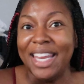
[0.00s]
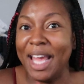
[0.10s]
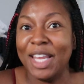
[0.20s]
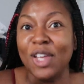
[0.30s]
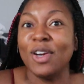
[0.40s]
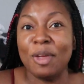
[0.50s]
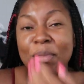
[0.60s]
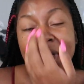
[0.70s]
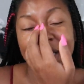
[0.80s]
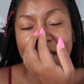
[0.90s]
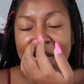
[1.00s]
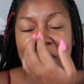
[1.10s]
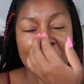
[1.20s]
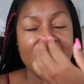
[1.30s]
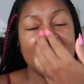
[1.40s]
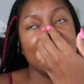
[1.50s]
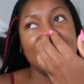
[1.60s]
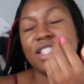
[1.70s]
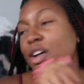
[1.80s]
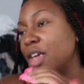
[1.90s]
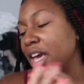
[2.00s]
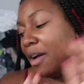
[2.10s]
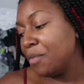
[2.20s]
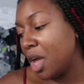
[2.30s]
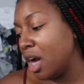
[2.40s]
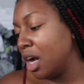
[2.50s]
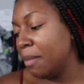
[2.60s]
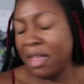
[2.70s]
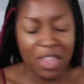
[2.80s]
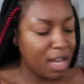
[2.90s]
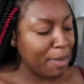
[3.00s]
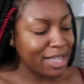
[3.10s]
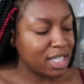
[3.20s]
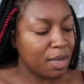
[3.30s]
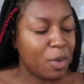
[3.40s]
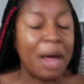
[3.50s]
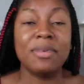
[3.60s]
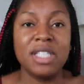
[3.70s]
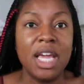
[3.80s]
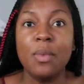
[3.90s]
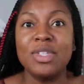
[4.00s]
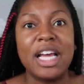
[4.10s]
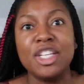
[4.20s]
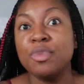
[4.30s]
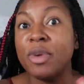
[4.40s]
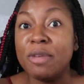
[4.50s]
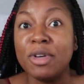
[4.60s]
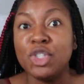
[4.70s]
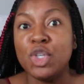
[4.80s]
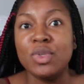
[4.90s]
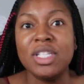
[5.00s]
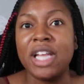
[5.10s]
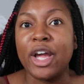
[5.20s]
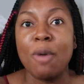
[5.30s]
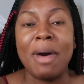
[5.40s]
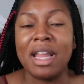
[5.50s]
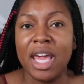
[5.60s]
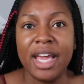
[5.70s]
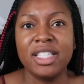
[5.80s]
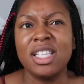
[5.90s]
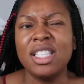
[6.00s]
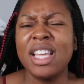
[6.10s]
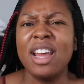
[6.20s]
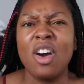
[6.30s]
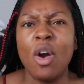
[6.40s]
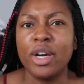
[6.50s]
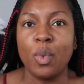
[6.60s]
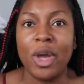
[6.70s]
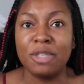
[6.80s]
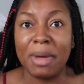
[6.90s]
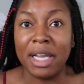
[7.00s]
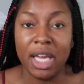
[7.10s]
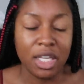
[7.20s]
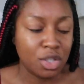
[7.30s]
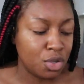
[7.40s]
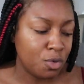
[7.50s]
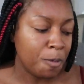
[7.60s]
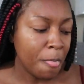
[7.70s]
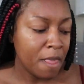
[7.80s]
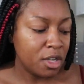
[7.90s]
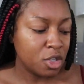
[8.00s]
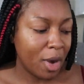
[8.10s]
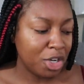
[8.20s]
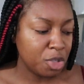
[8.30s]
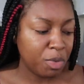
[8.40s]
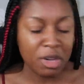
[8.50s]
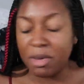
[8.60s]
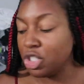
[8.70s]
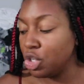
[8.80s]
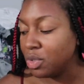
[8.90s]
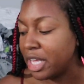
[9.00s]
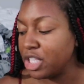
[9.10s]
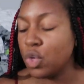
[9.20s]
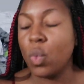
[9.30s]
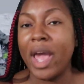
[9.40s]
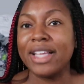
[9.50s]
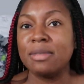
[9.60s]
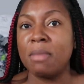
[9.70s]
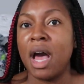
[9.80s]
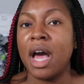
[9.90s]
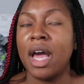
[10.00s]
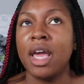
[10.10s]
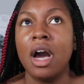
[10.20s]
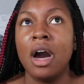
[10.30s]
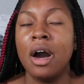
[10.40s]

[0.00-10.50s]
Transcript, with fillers: like literally pulling it. So yeah, and then basically what I was saying was I just pretty much use this like on my legs, because it's kind of hard to wax my legs too. So I just pretty much use that to wax my,